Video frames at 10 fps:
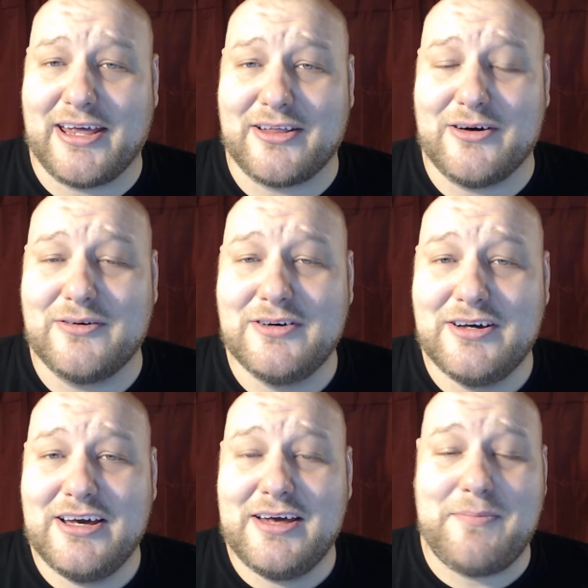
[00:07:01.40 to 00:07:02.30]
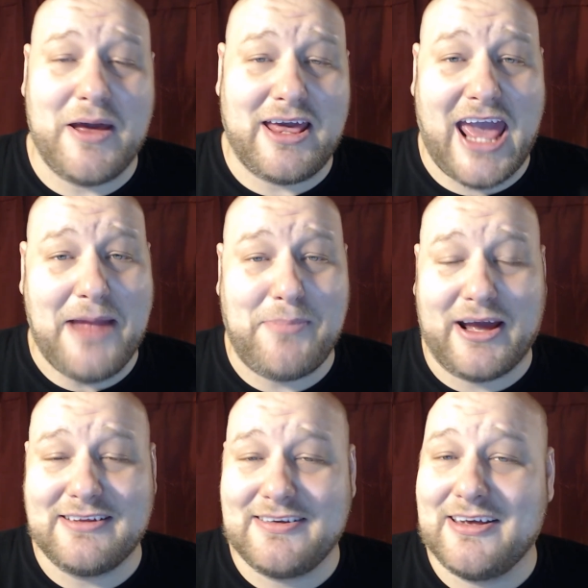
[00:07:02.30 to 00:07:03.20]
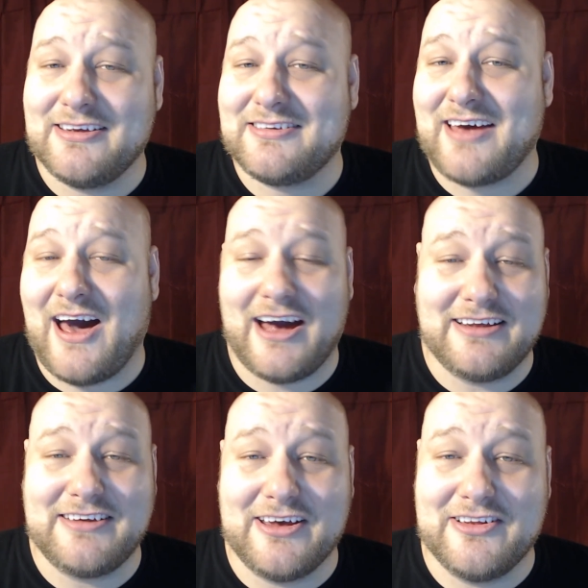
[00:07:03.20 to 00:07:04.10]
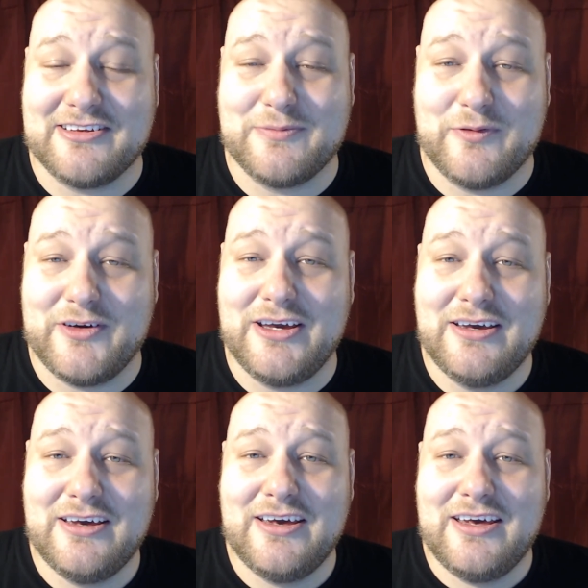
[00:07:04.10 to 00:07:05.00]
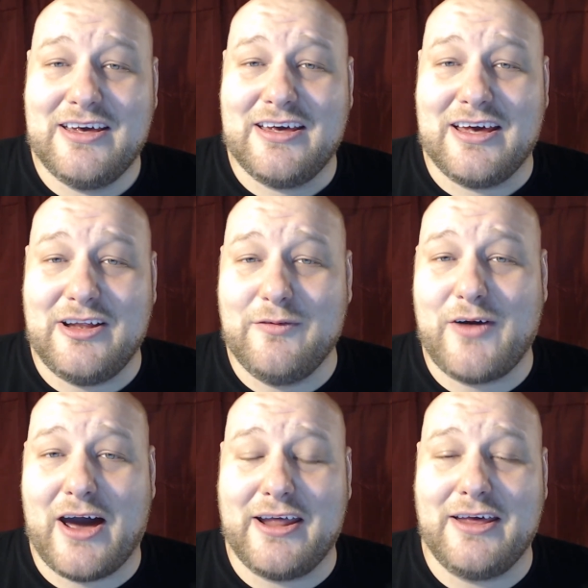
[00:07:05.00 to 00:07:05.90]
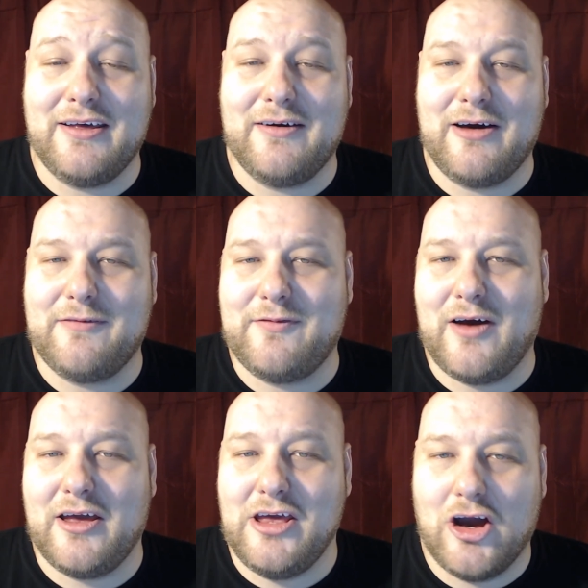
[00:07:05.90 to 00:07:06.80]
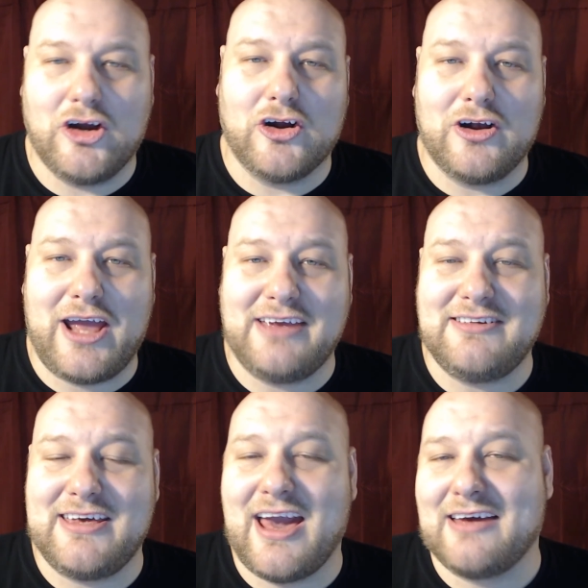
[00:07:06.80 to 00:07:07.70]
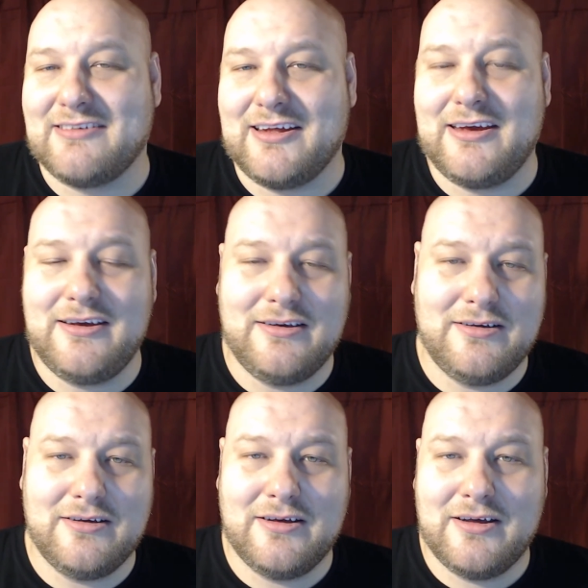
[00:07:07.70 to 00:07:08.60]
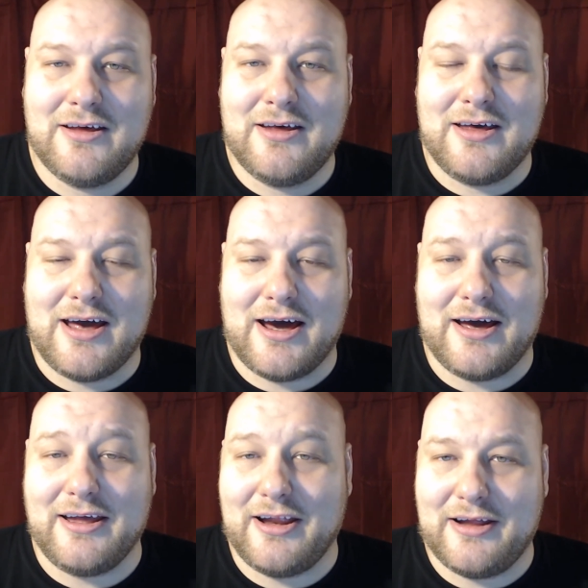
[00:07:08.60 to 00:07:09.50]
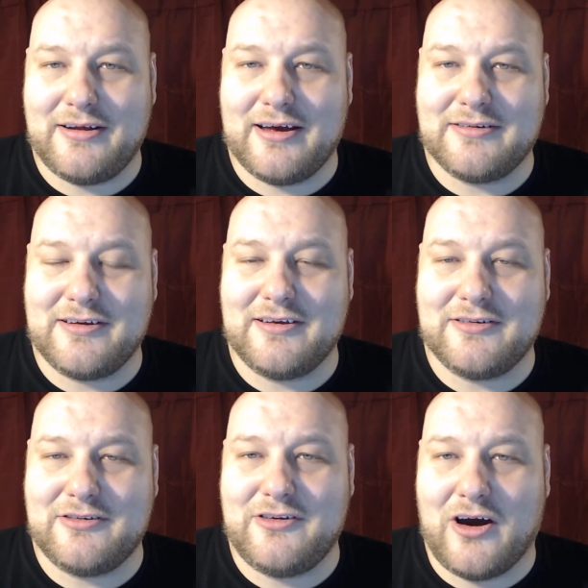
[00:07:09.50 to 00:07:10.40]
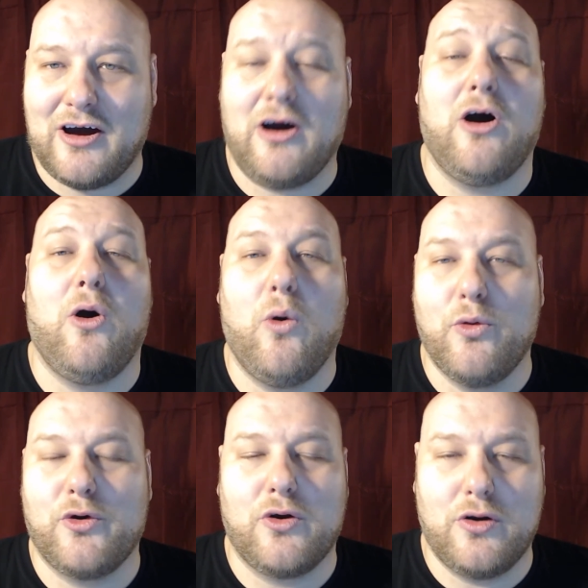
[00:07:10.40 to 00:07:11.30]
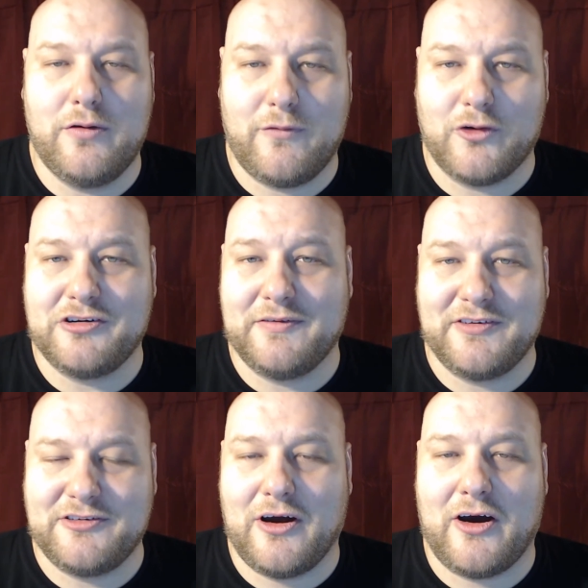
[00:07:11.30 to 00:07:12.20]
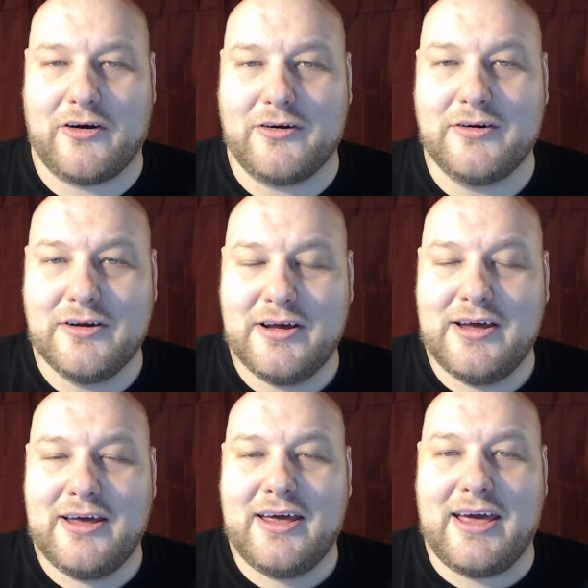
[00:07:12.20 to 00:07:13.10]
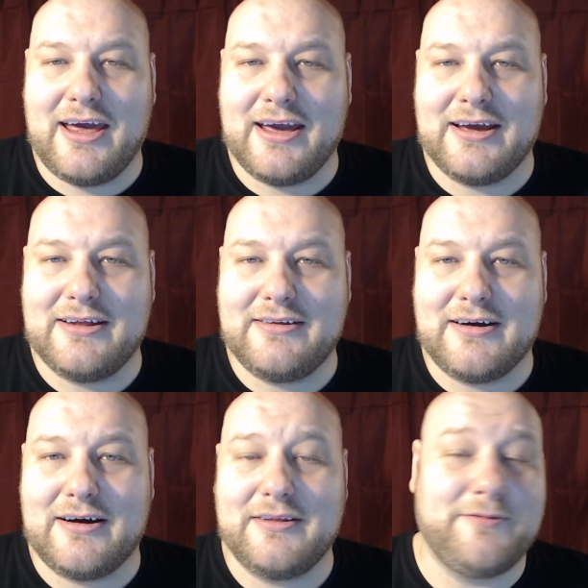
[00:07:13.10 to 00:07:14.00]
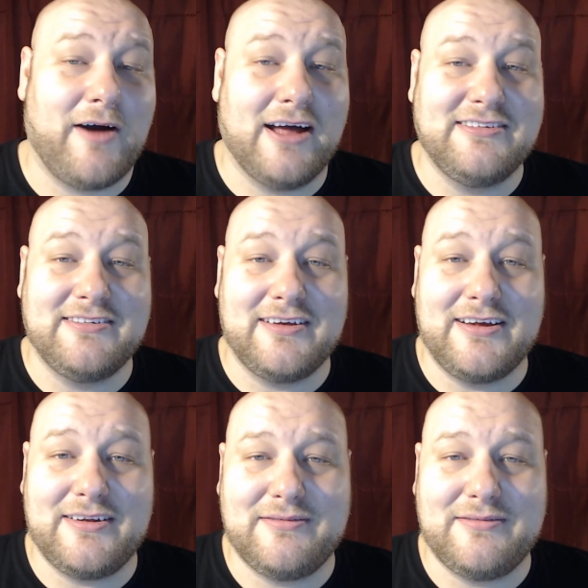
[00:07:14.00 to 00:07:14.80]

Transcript: though. Kate Beckinsale is hot as hell in this movie. And you've got a younger Casey Cassidy in it as his older version of his daughter, and the Fonz is in it,